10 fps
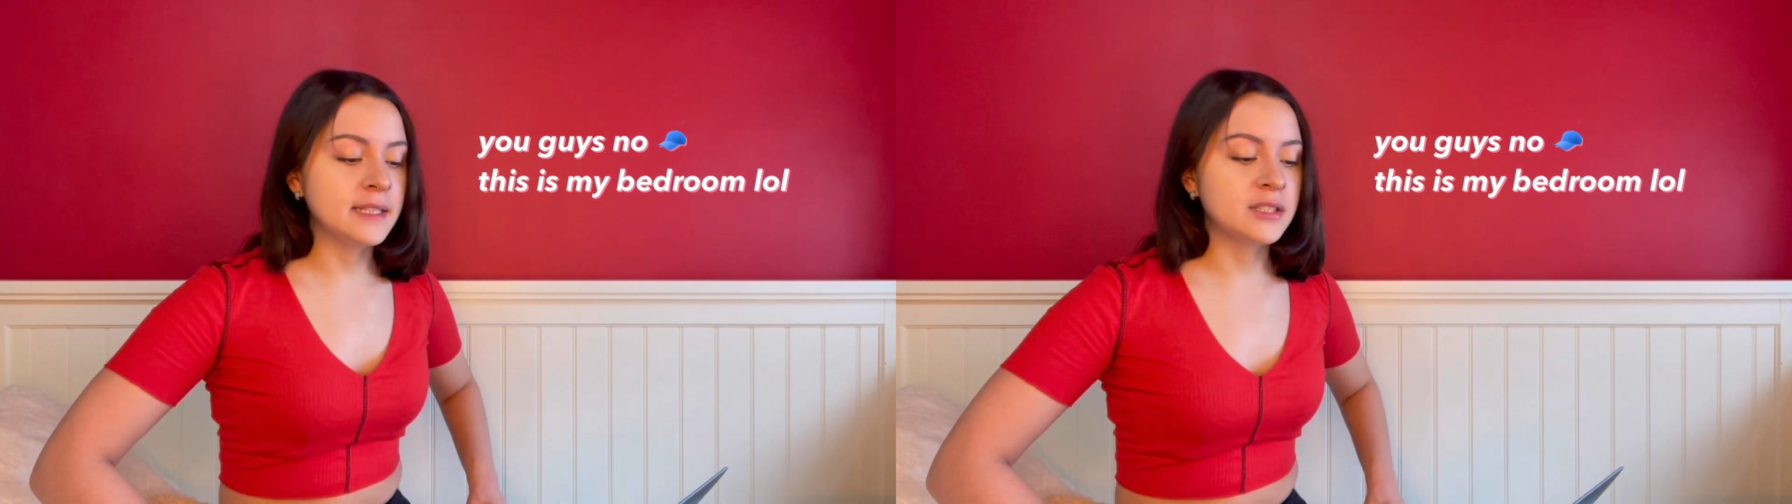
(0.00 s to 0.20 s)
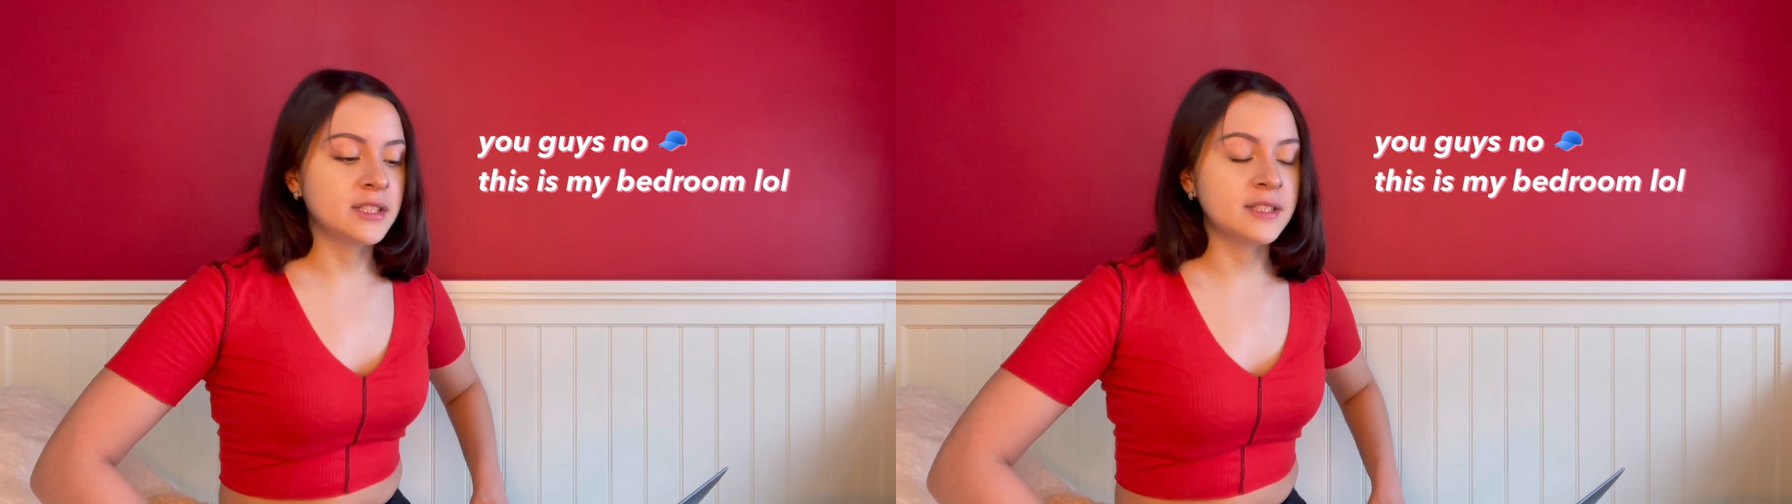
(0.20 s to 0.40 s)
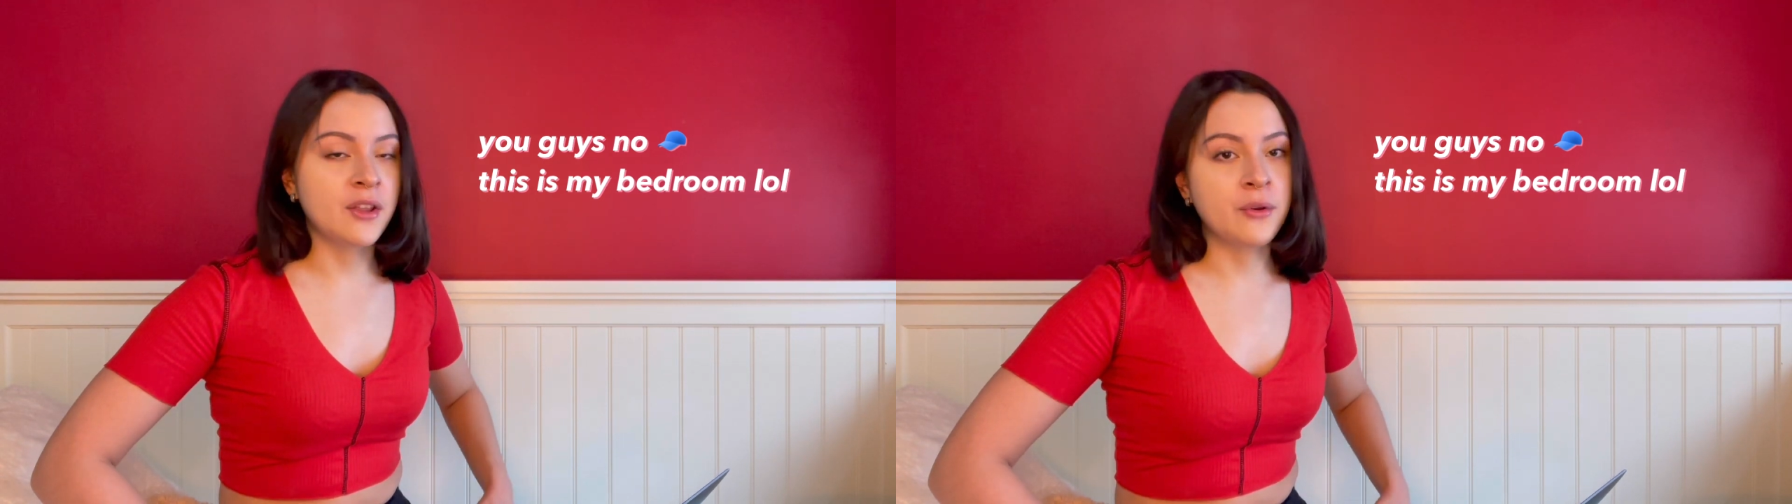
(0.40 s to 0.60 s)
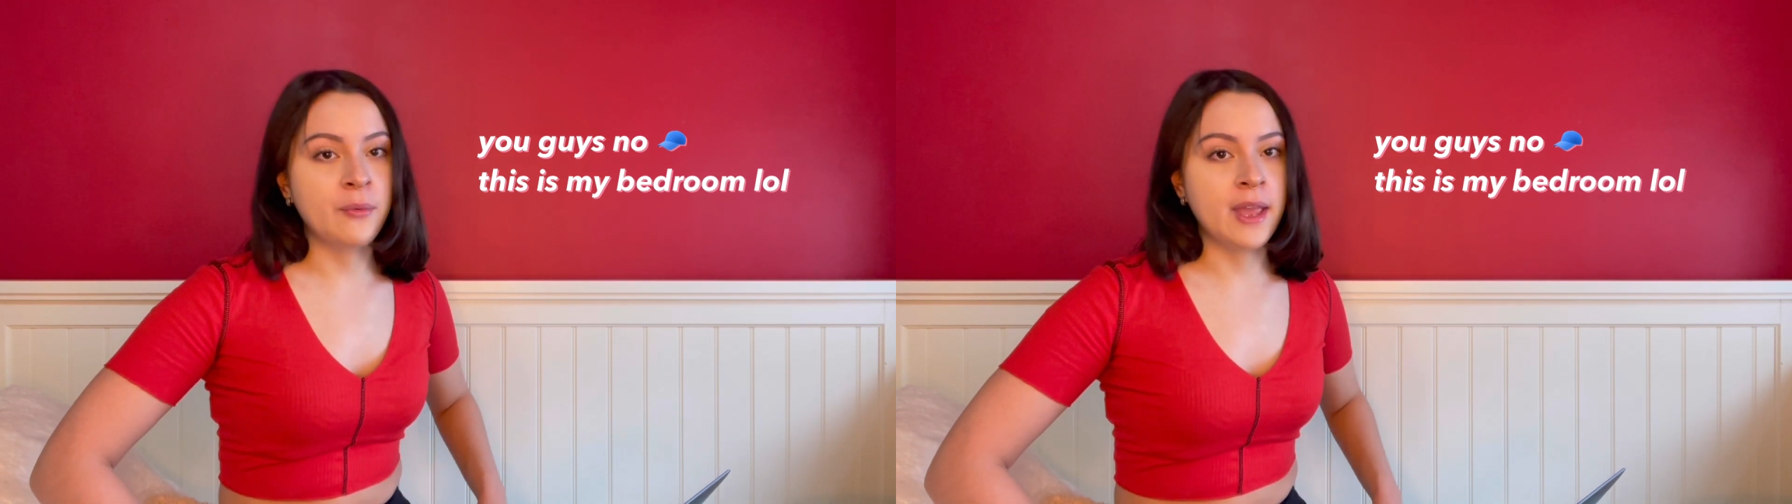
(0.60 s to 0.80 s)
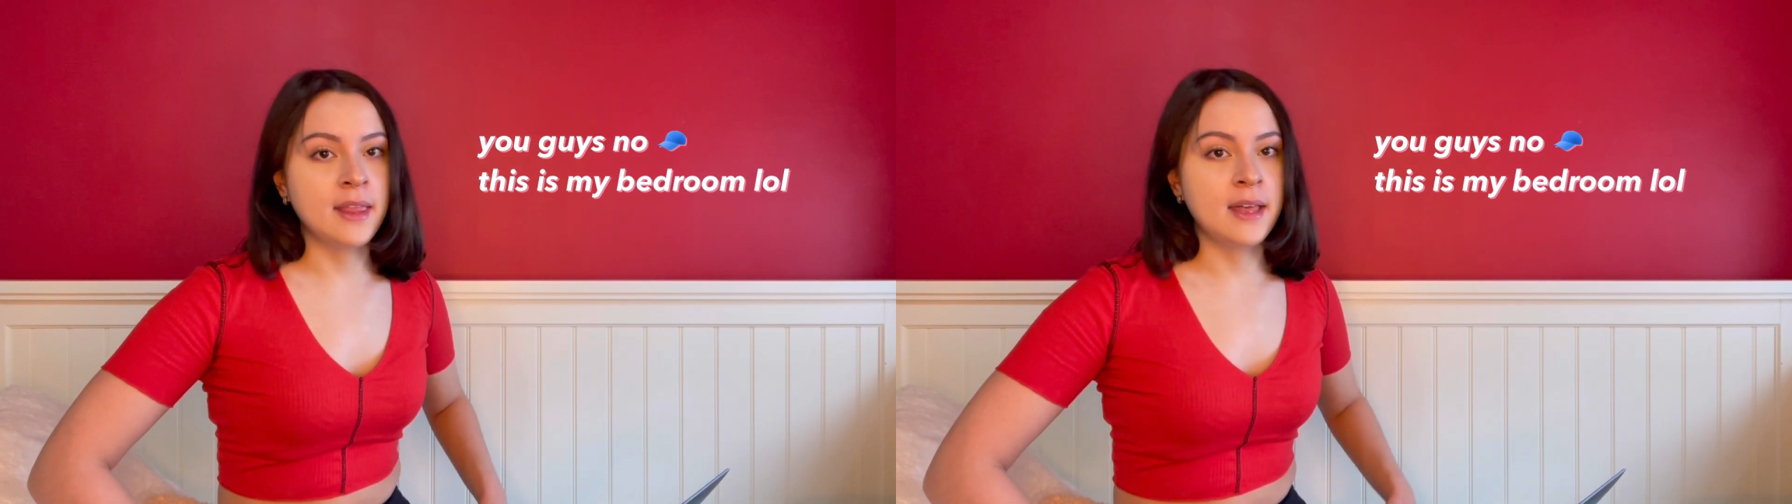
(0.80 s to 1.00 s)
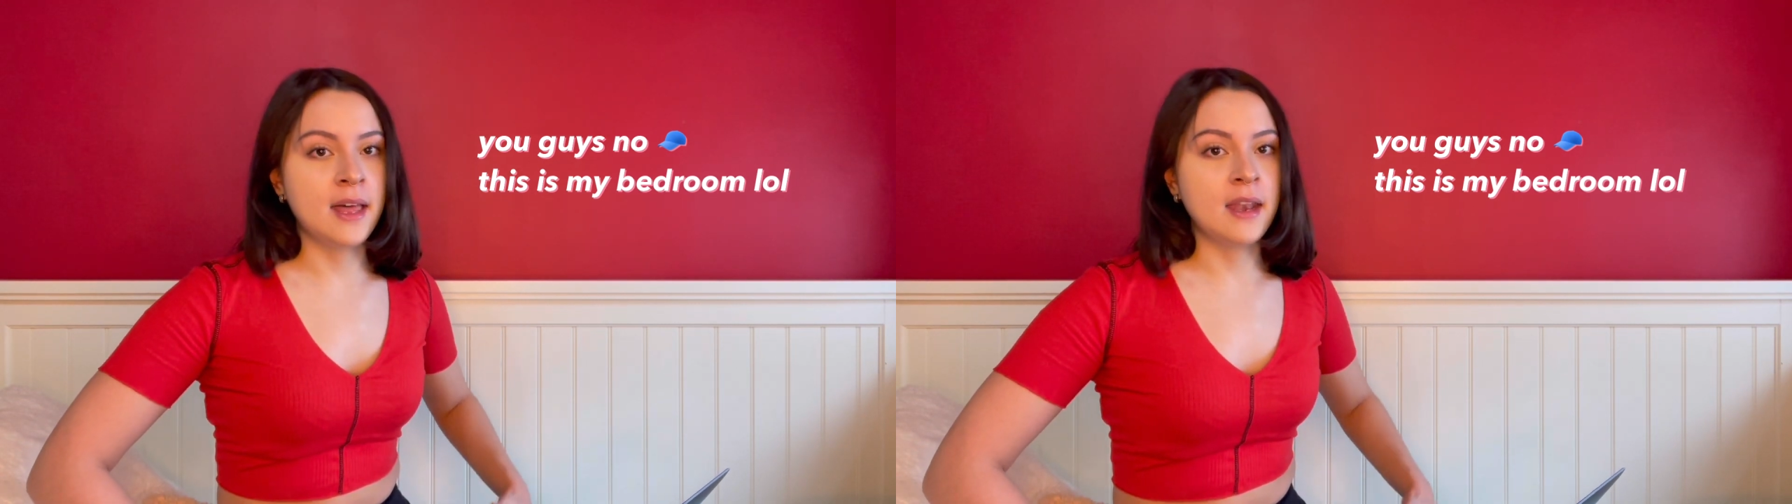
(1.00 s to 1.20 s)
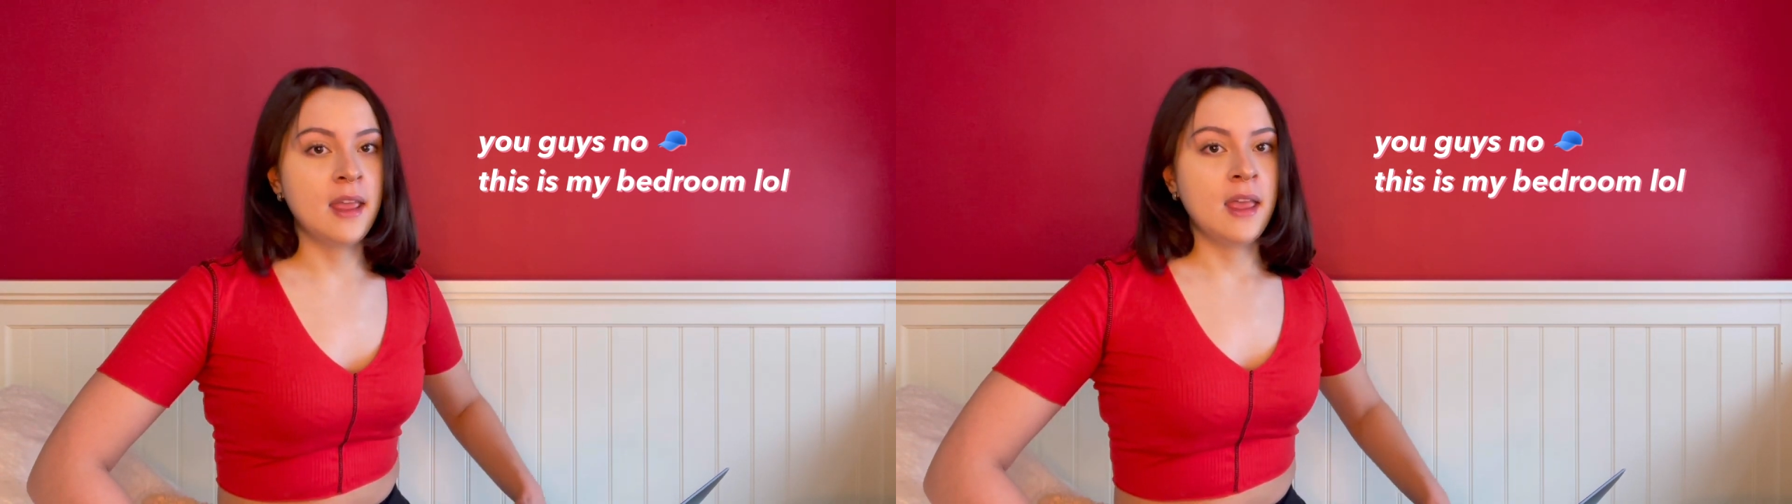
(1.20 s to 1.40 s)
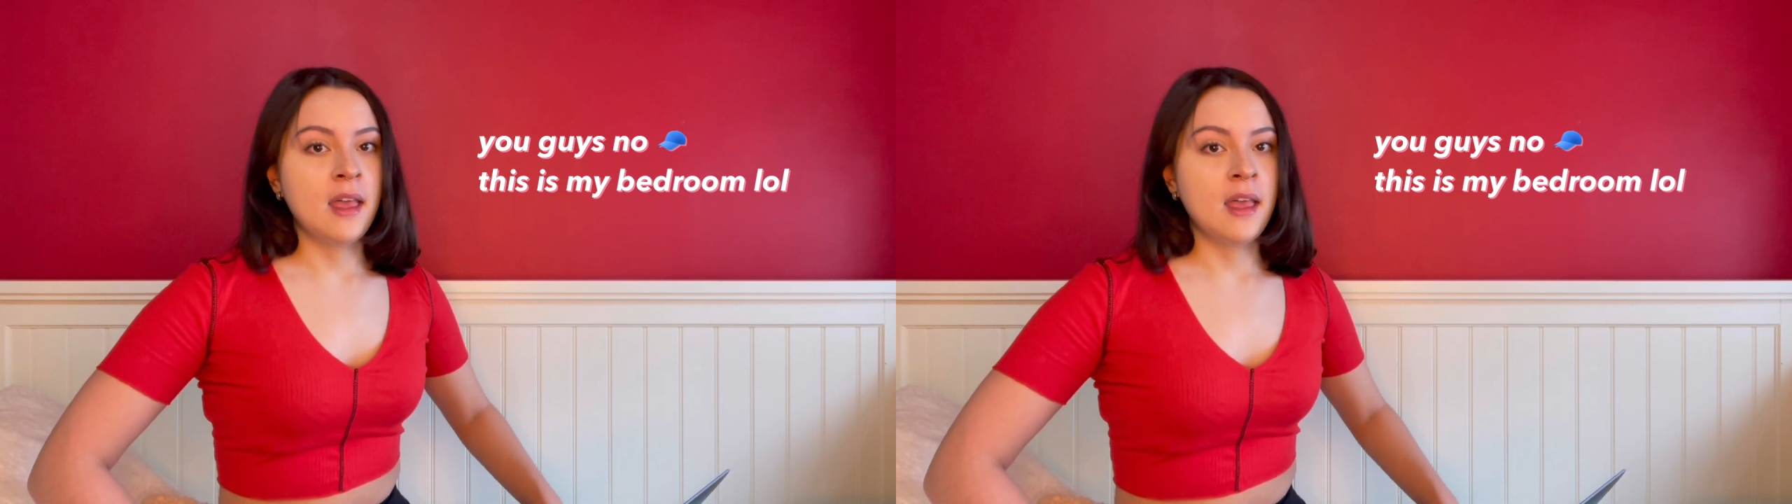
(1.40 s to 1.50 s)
It's just another way that